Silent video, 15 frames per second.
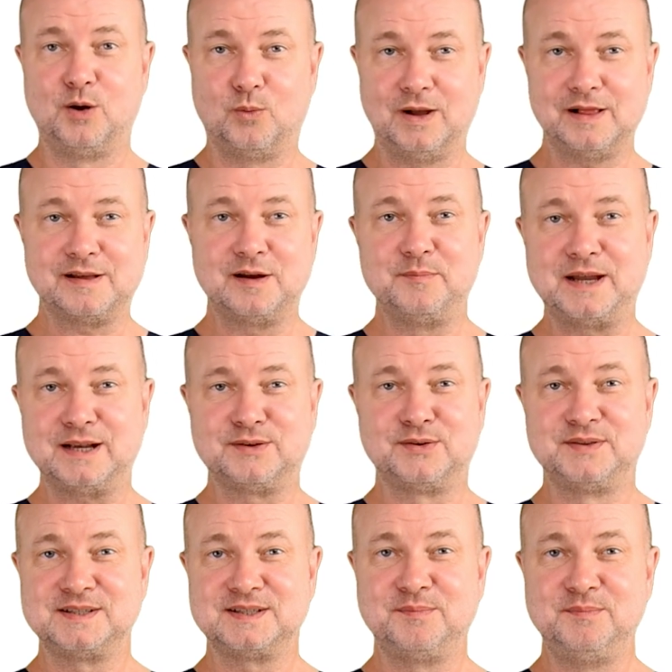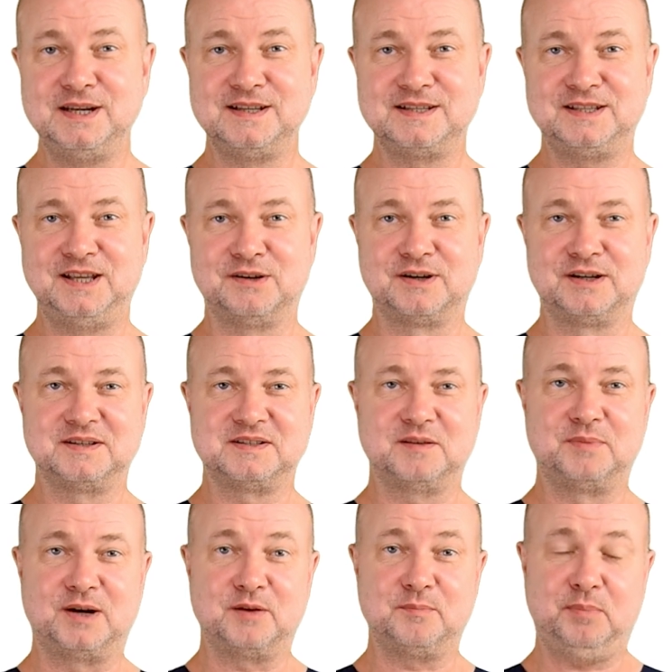Welcome back to this mini-series
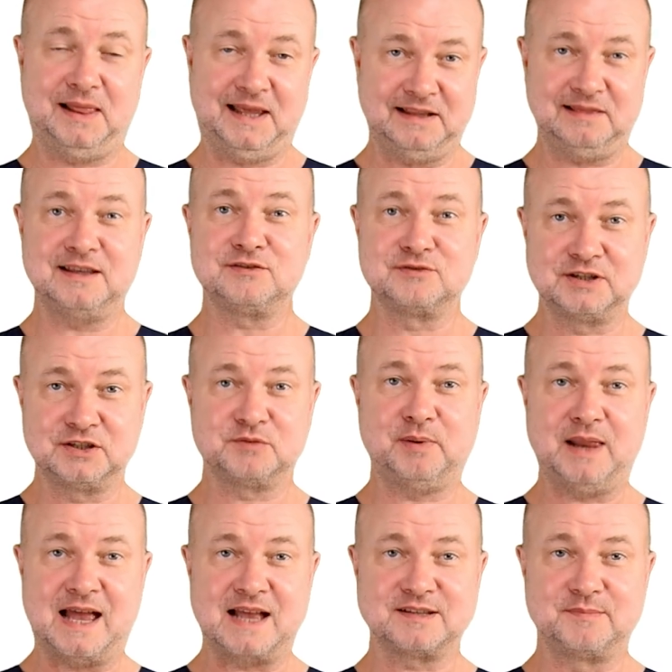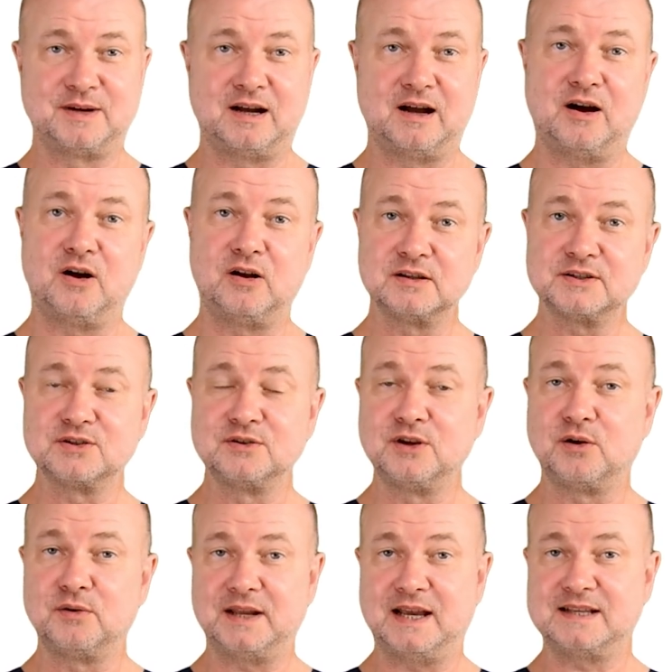about platelet-rich plasma, also
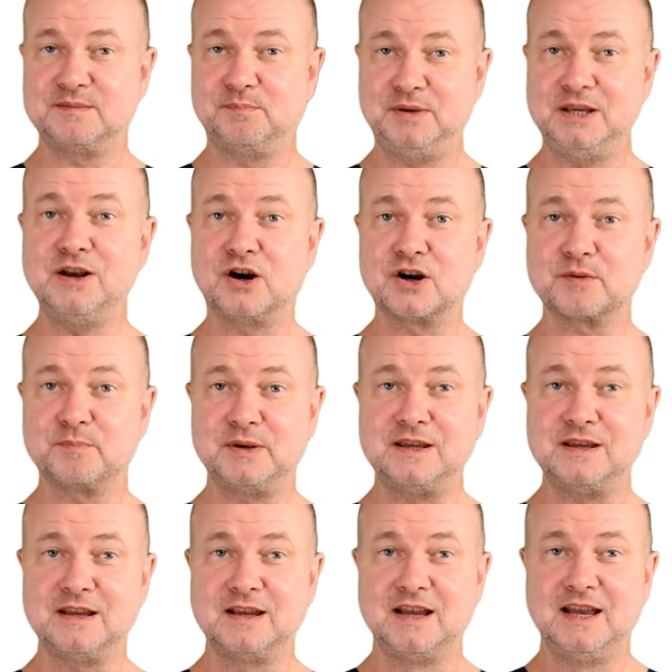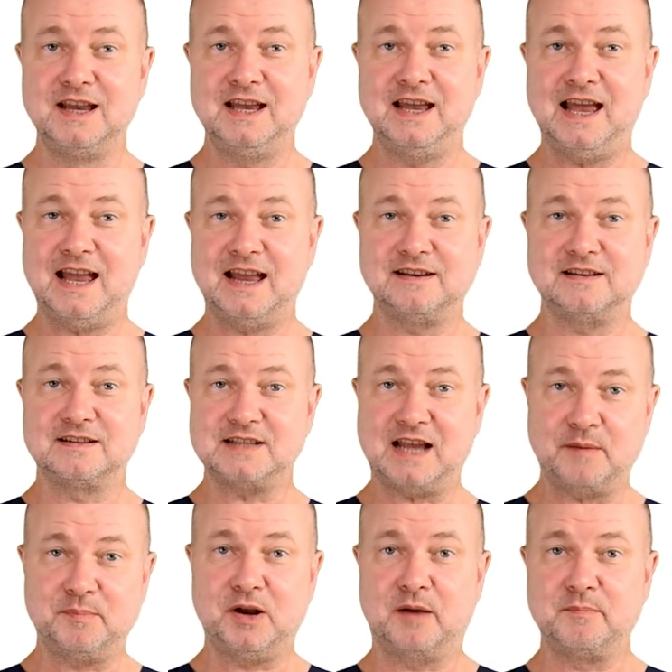known as PRP, and its
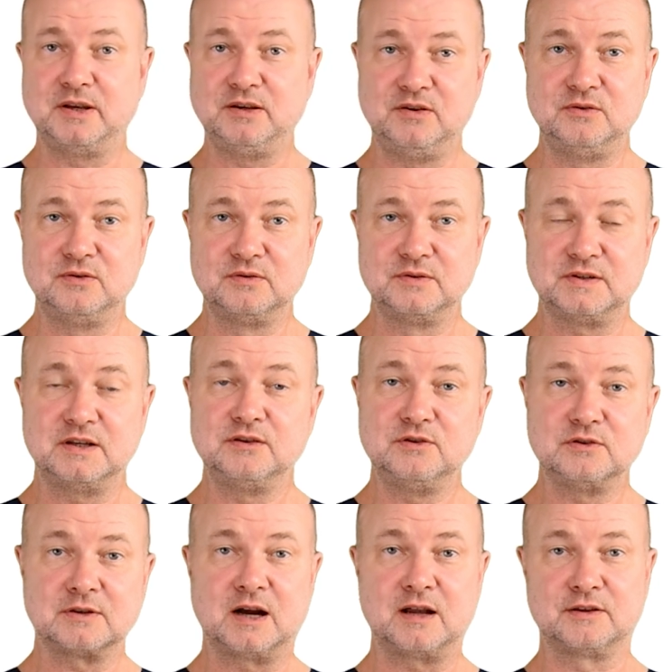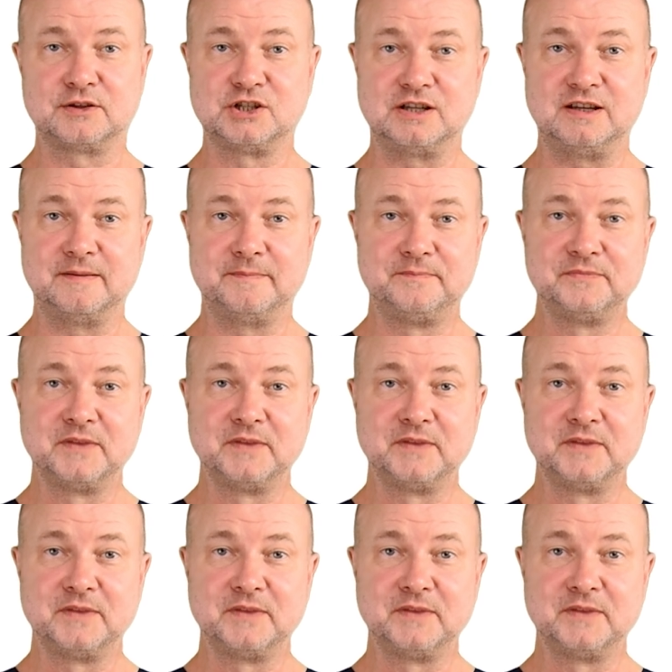upcoming use in urology.